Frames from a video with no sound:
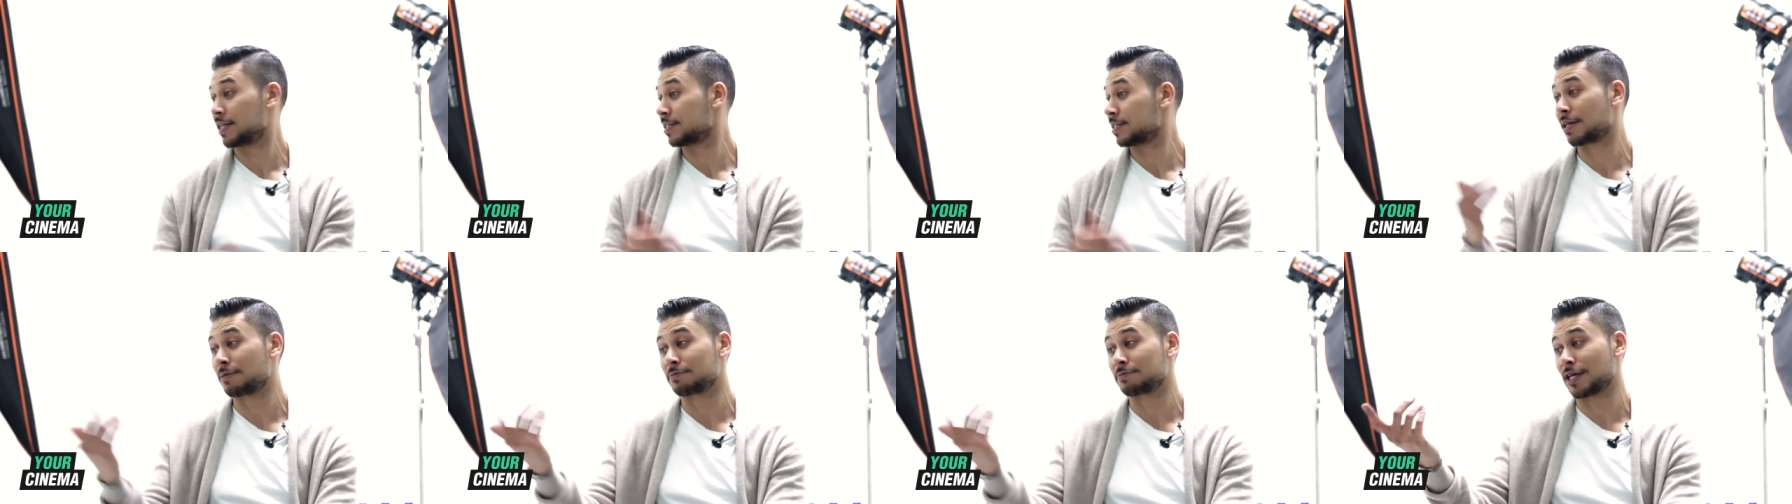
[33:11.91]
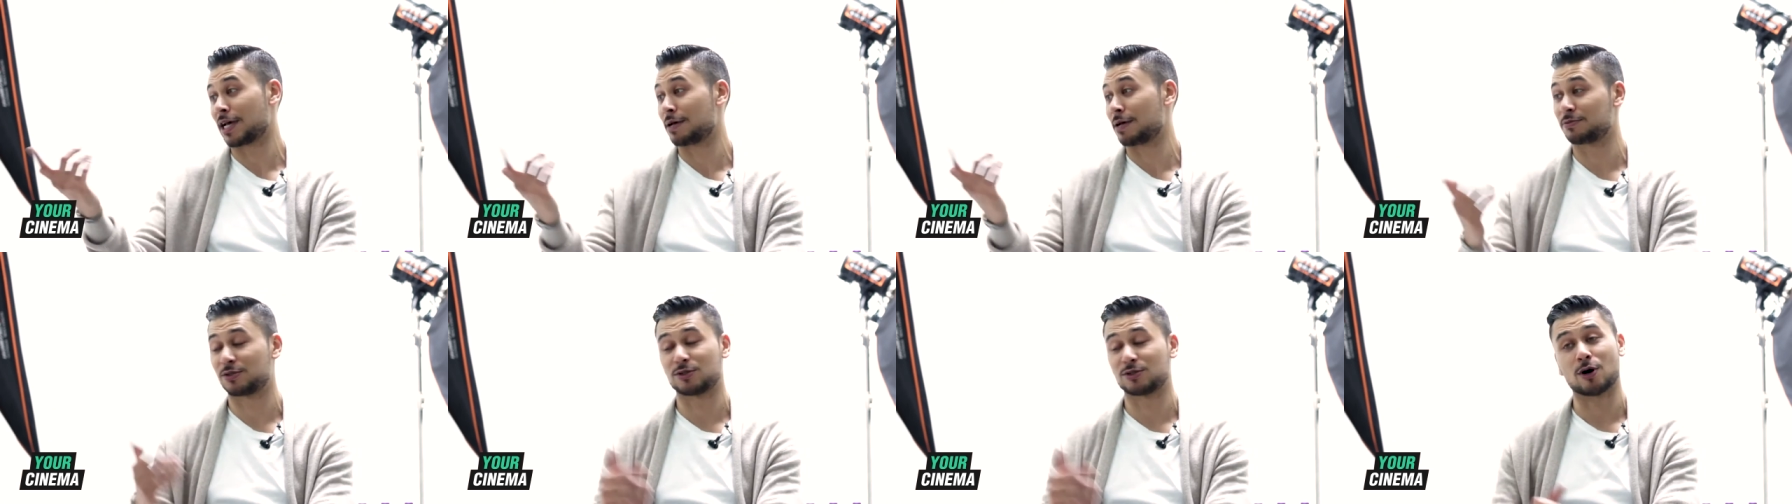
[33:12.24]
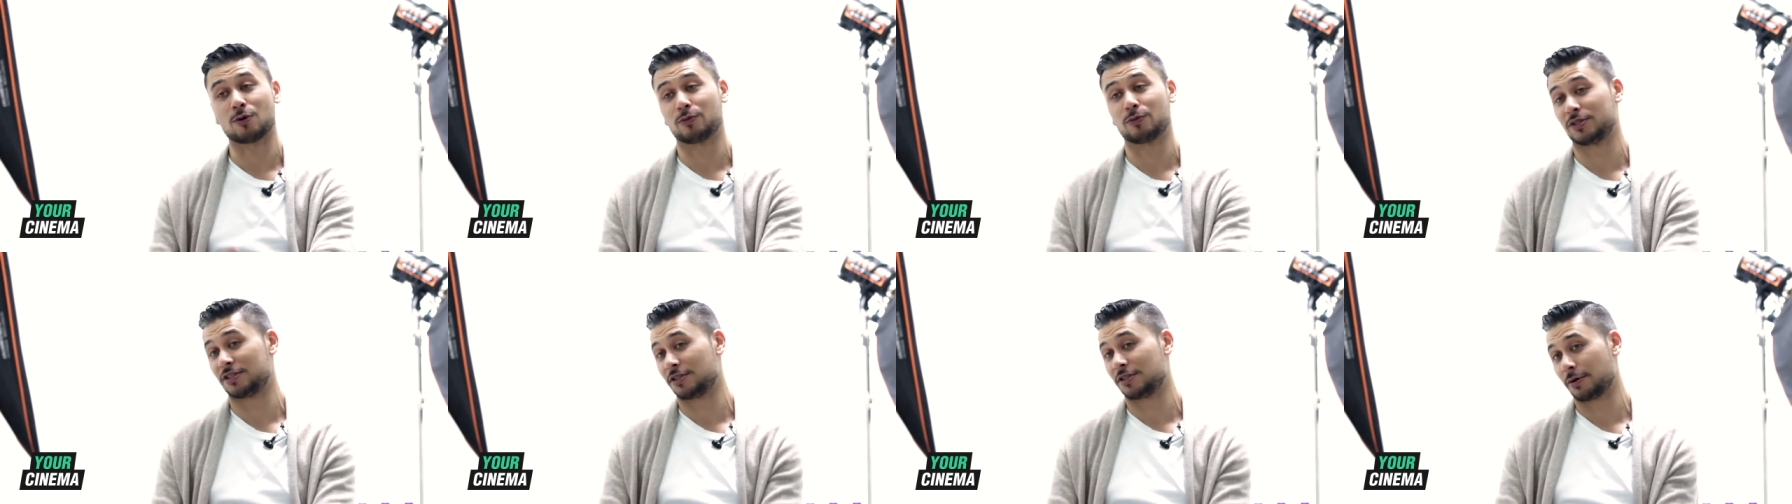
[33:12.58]
And sometimes
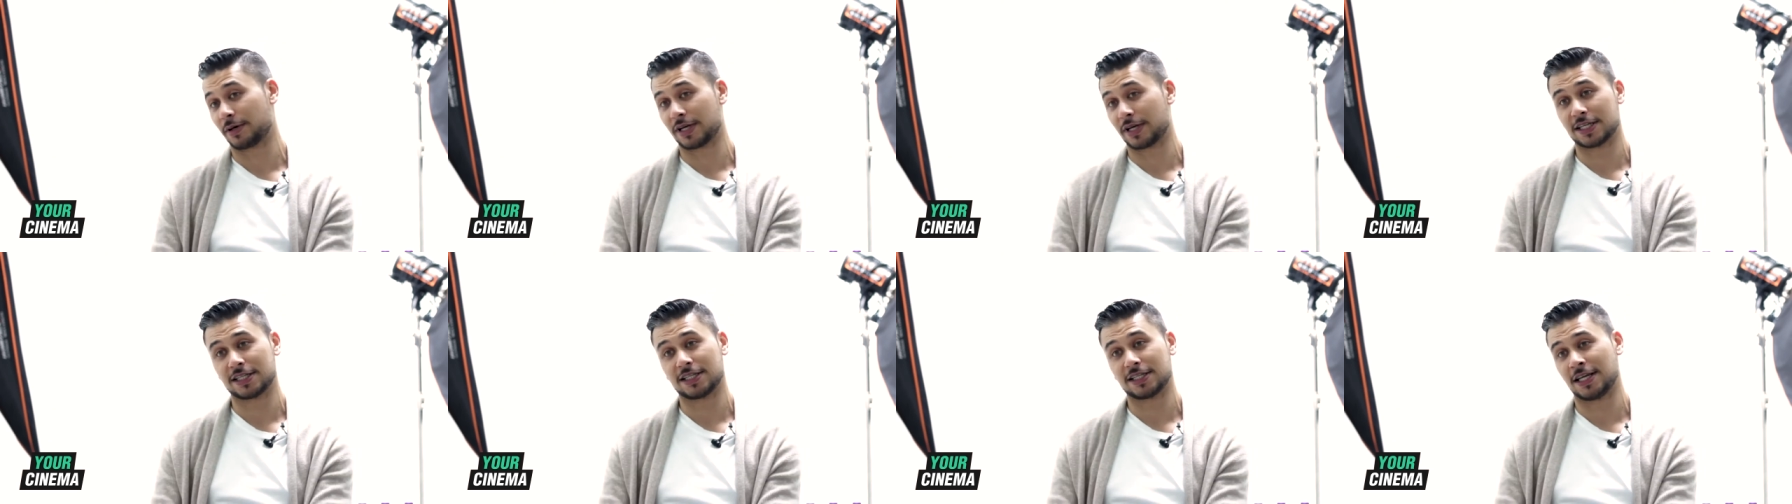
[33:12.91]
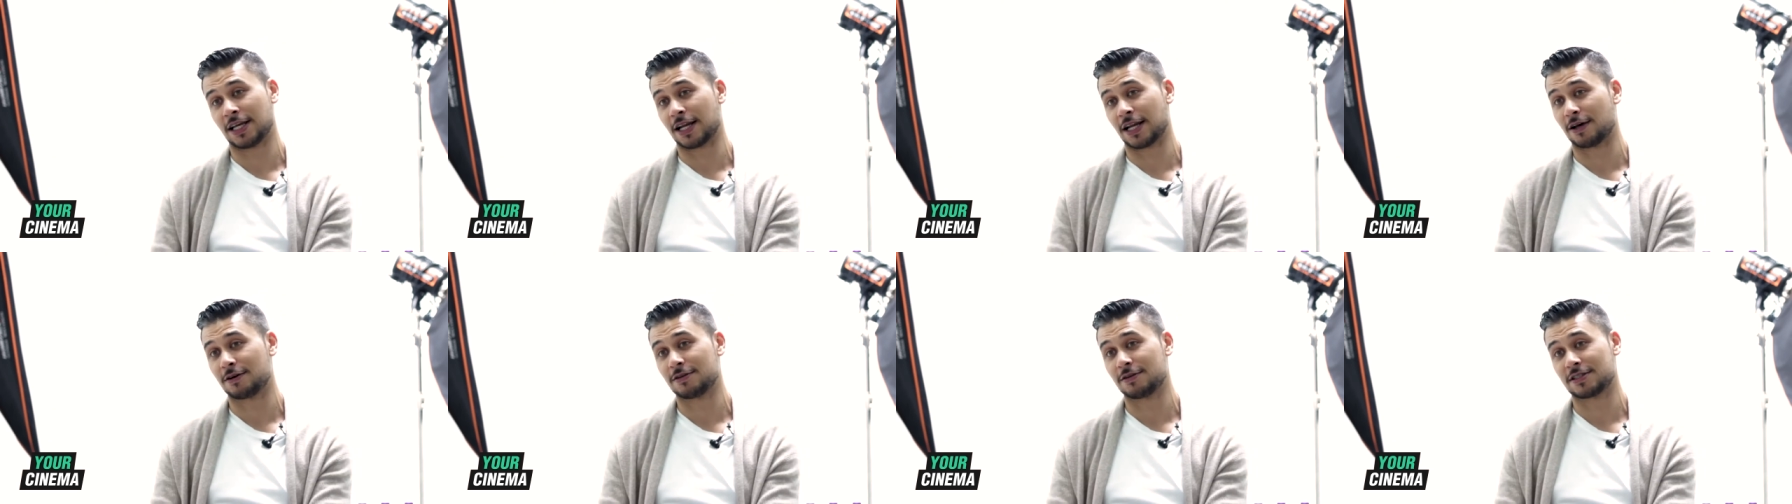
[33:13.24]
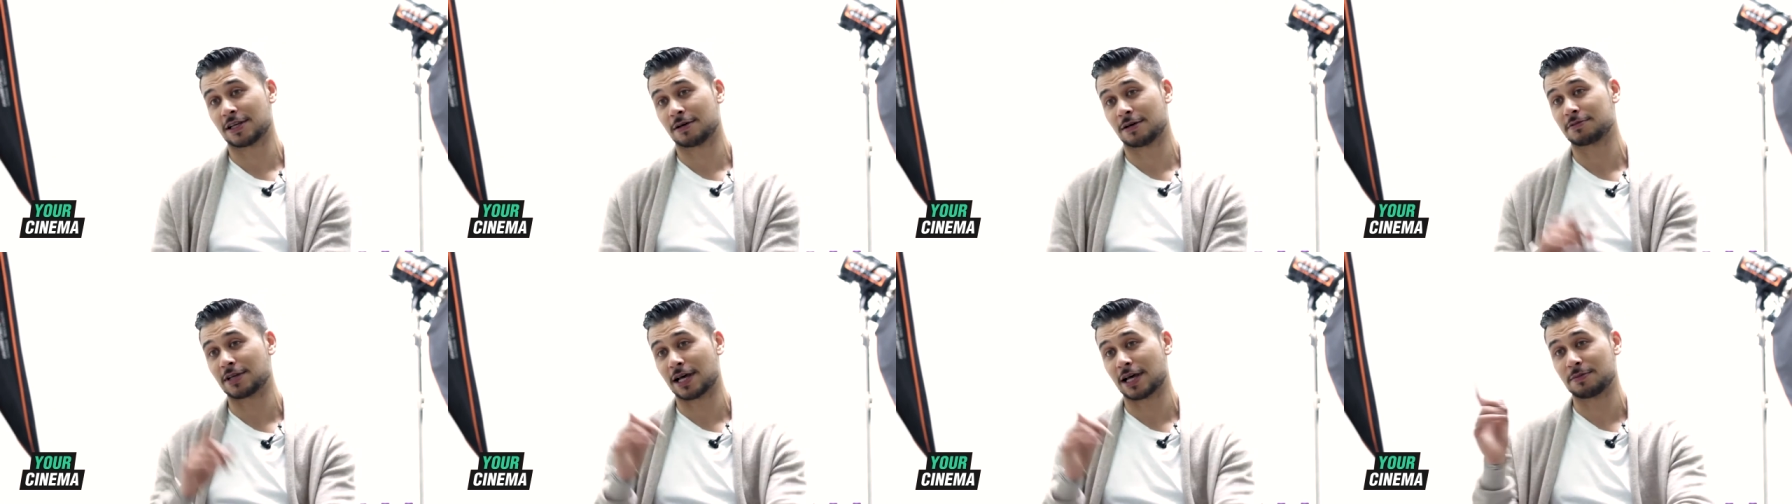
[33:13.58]
Dot would do it, you know.
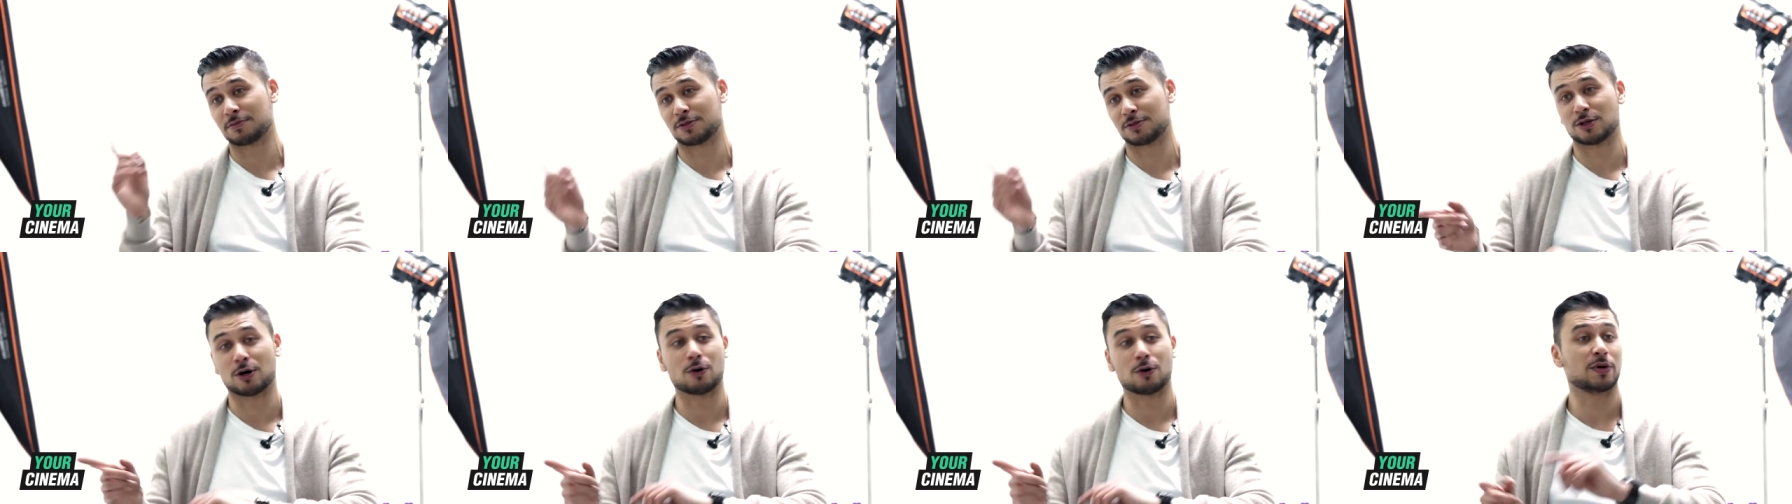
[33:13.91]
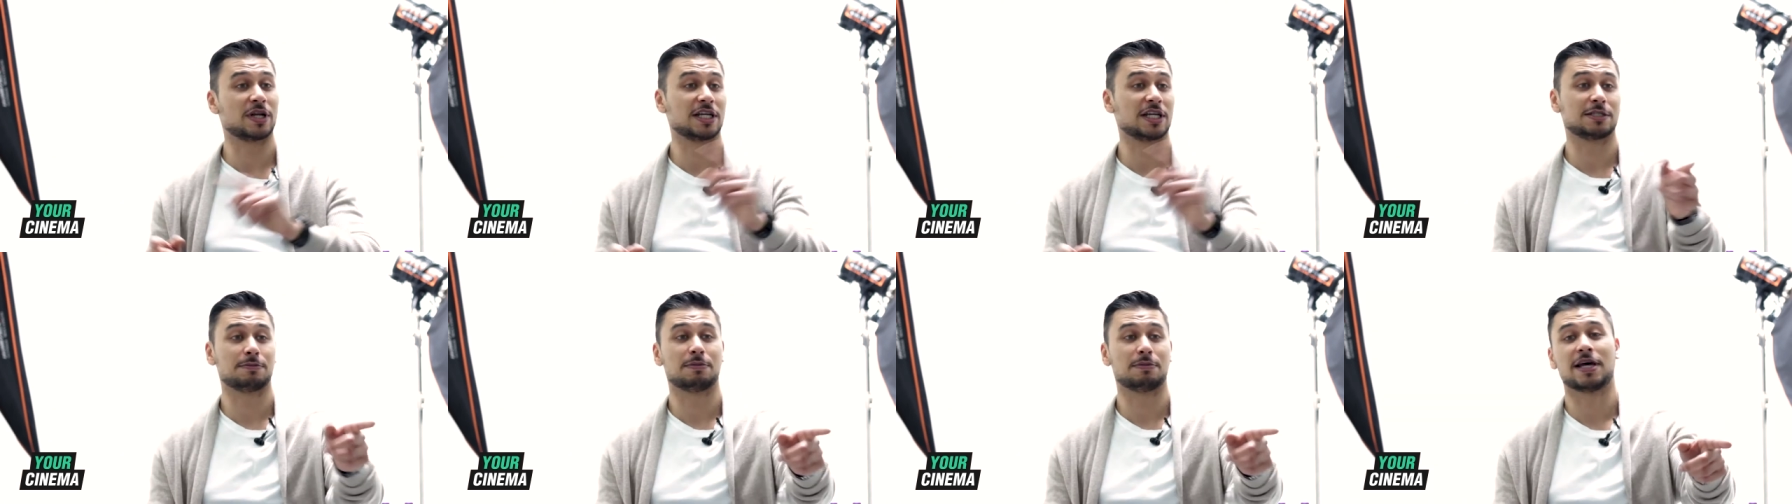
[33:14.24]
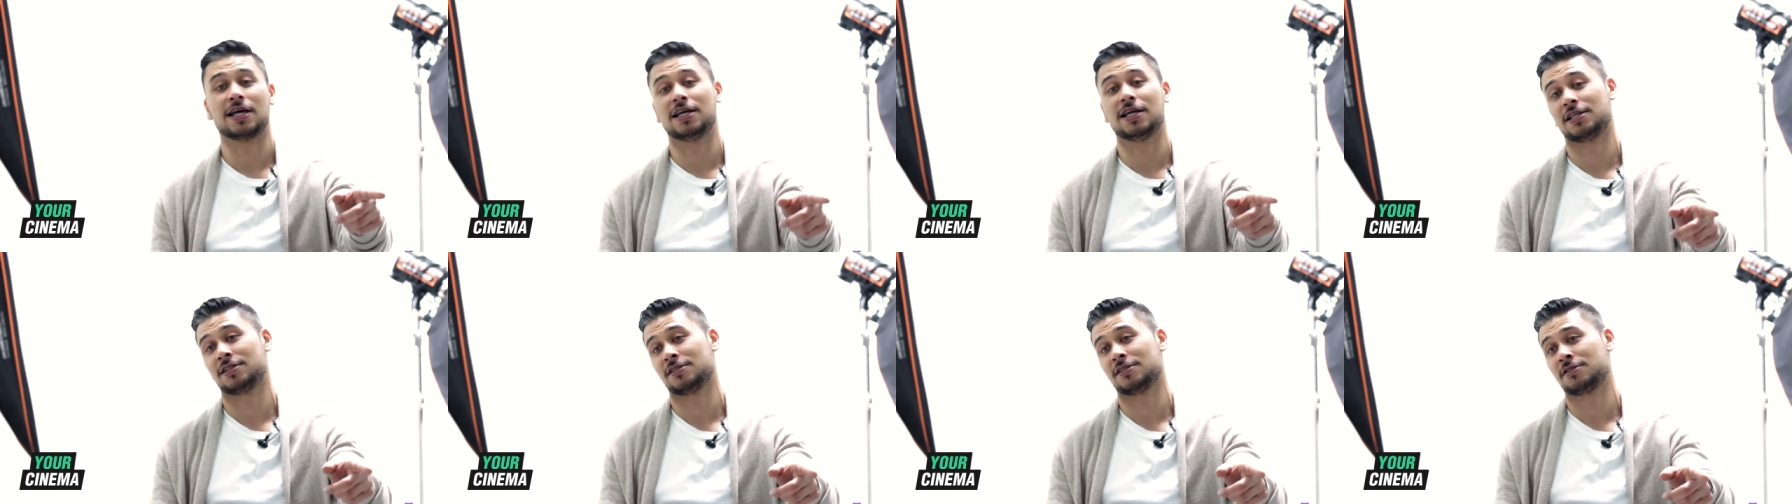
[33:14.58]
Sometimes Dot would
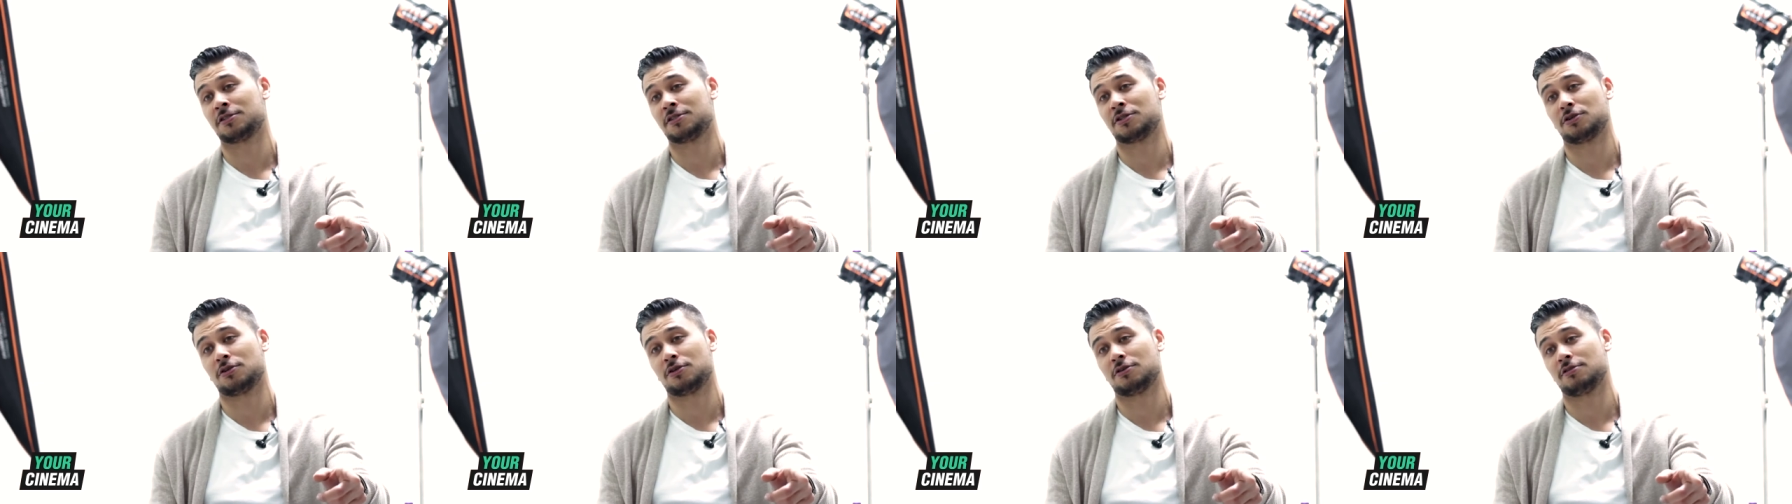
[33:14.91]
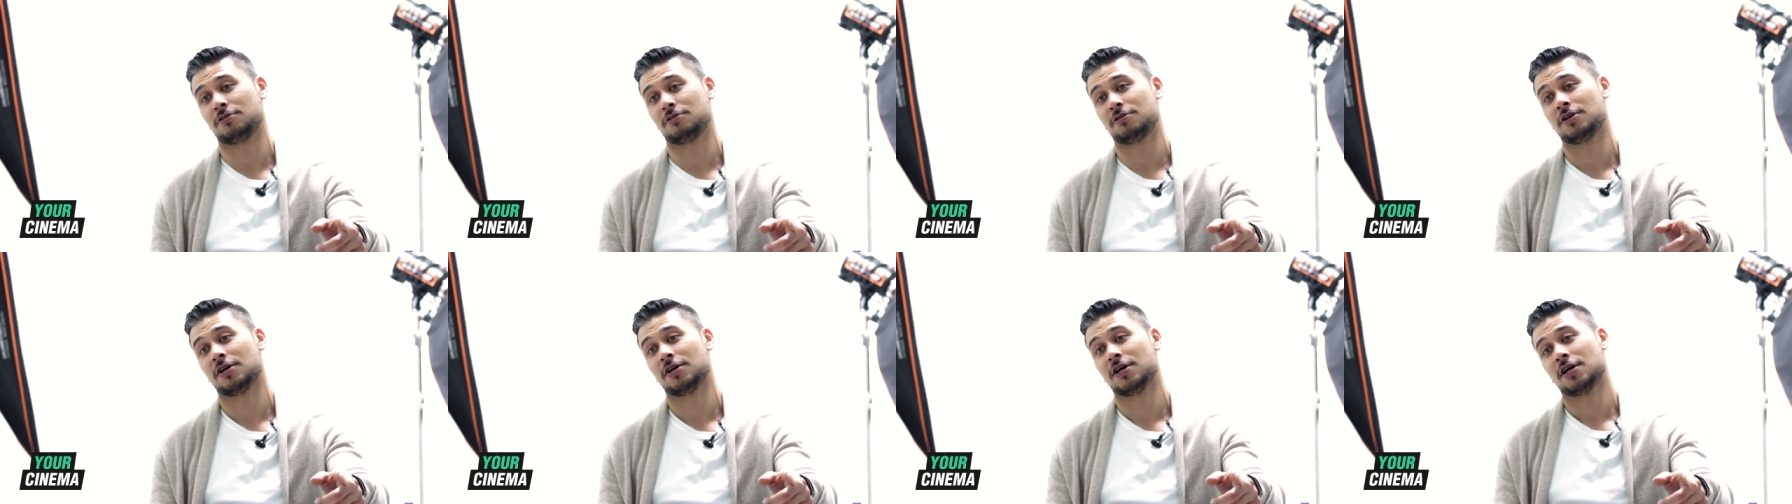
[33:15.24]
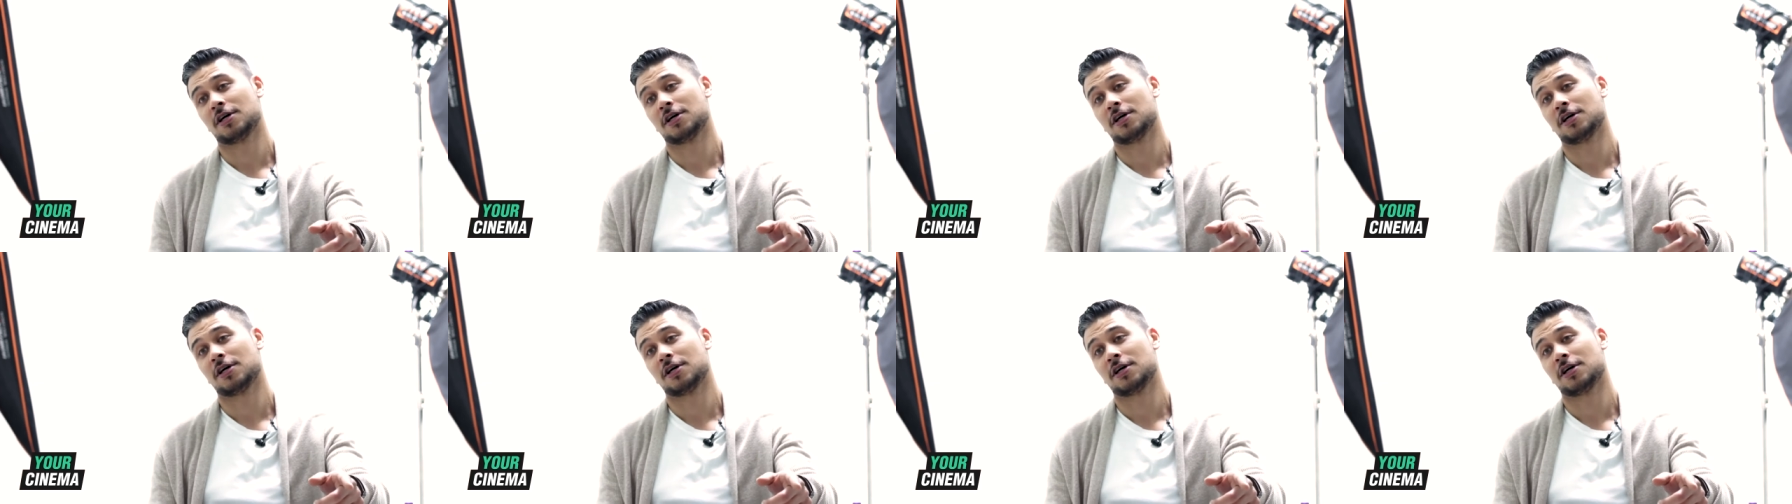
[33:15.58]
explain to